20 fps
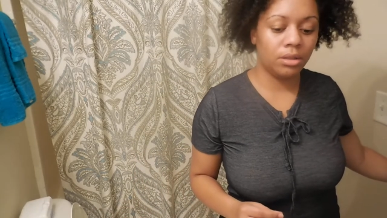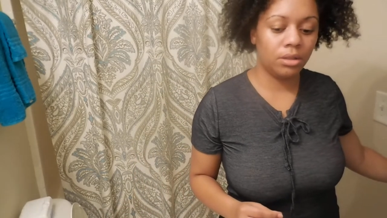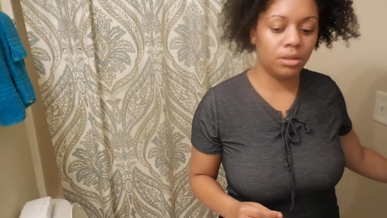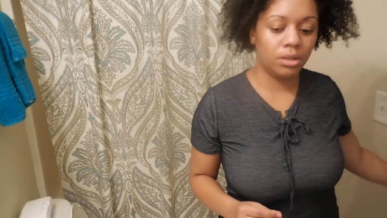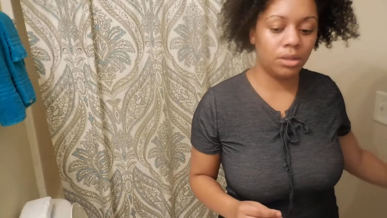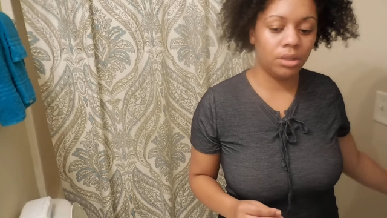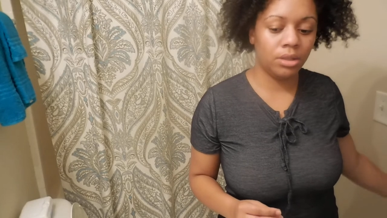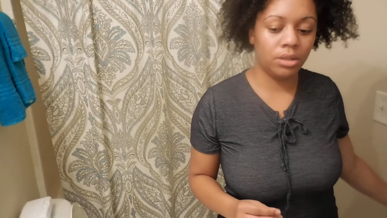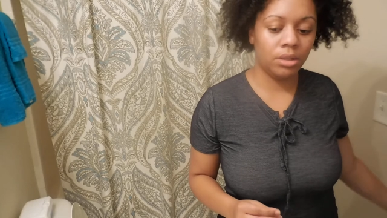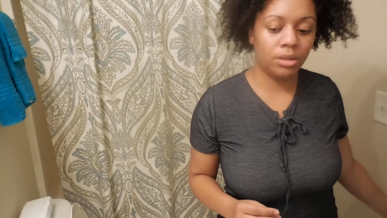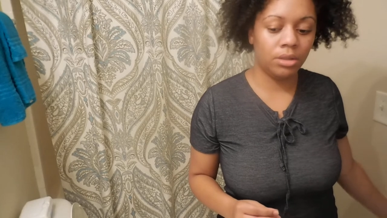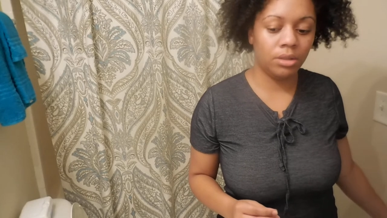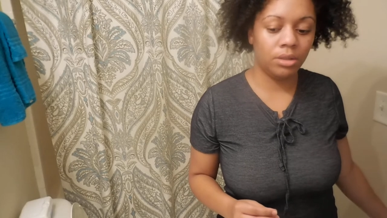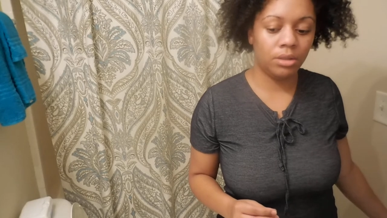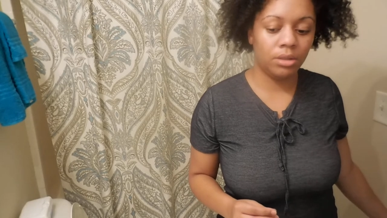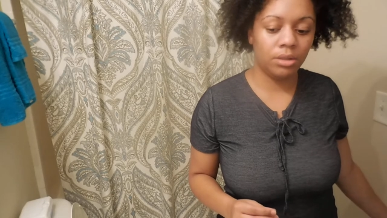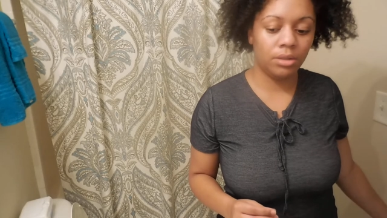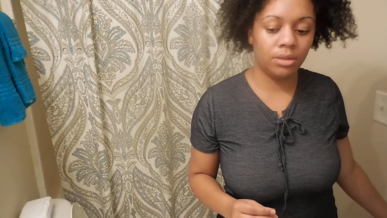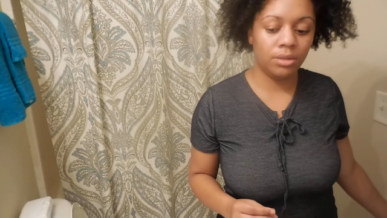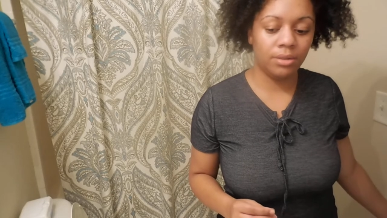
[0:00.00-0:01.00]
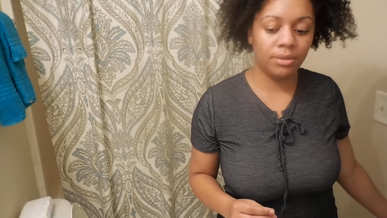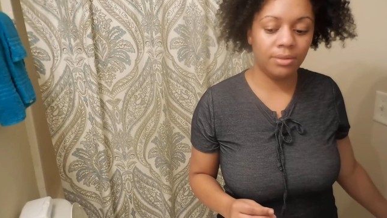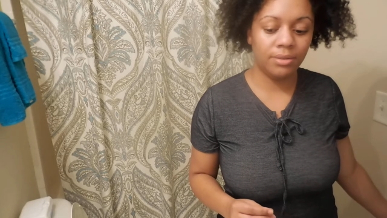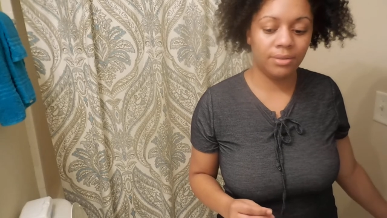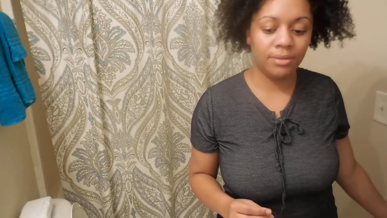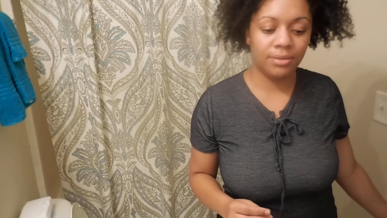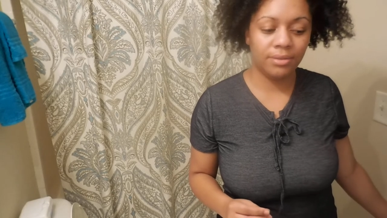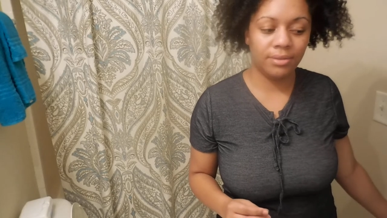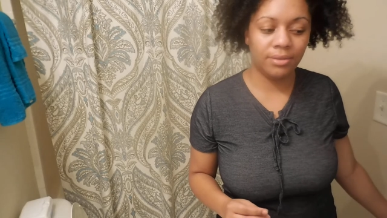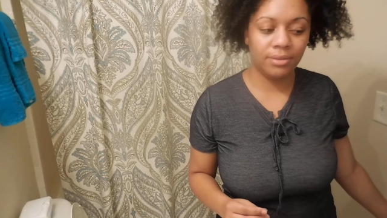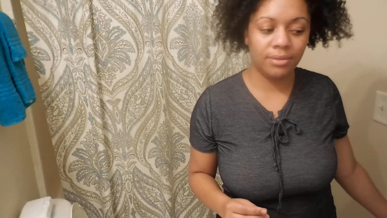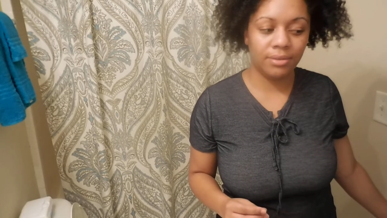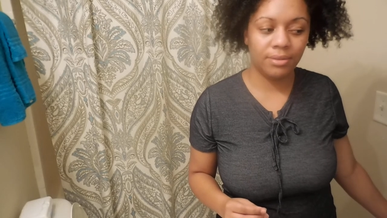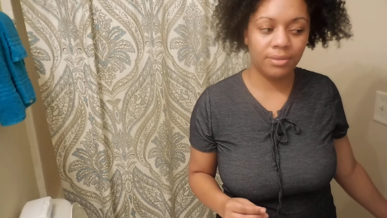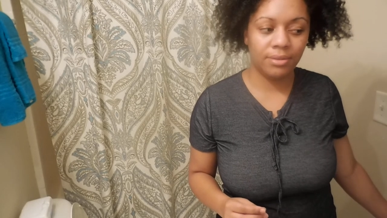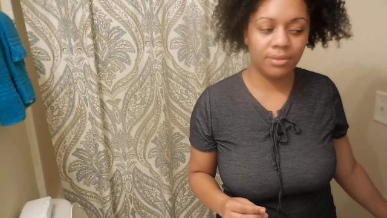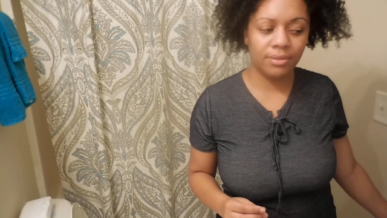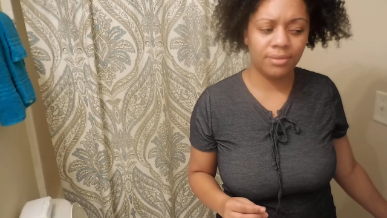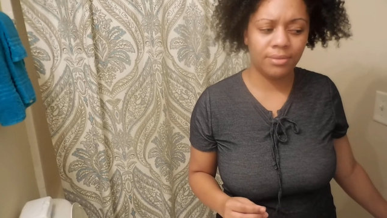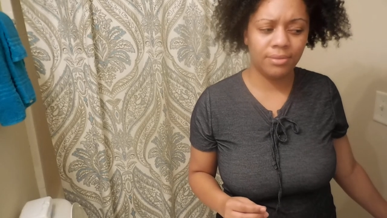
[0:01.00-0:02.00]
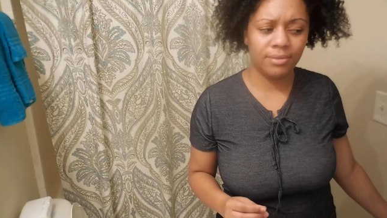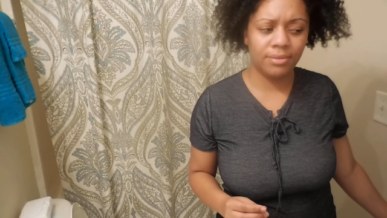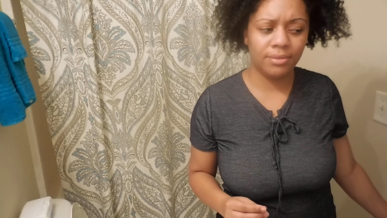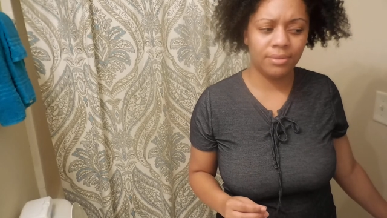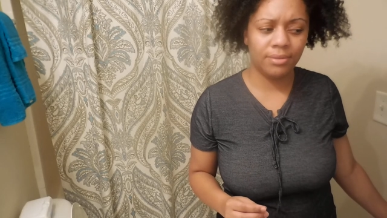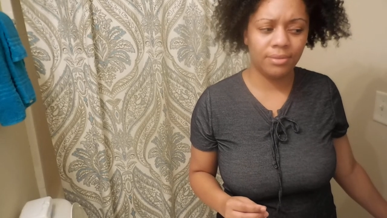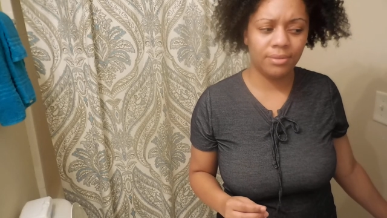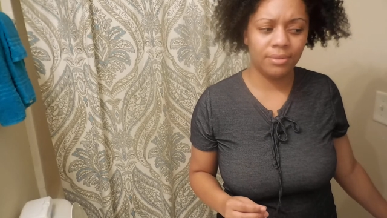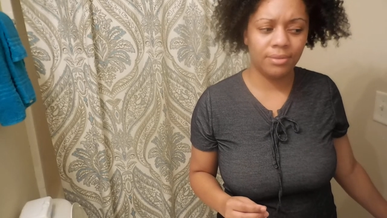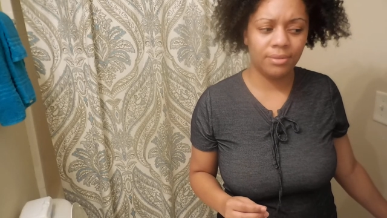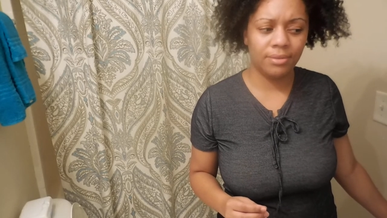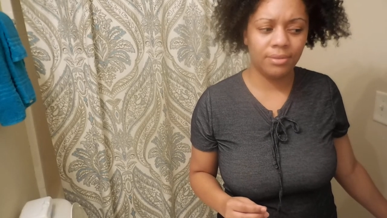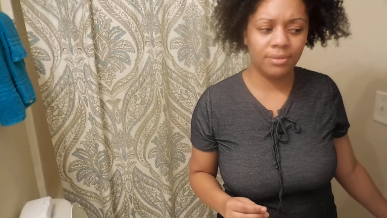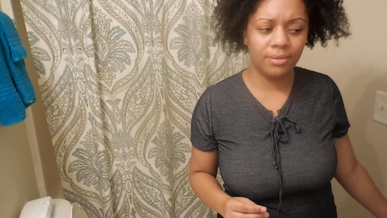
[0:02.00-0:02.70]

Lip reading: [no speech]